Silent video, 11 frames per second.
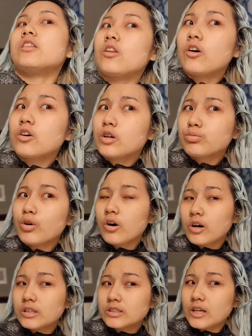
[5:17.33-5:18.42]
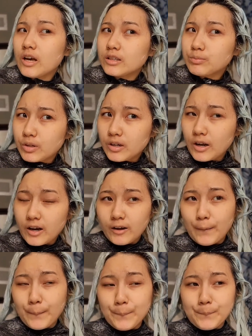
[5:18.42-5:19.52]
longer process, but
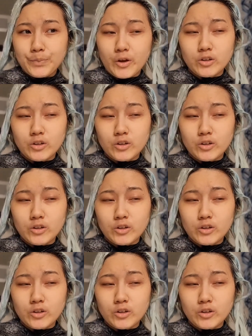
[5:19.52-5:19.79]
I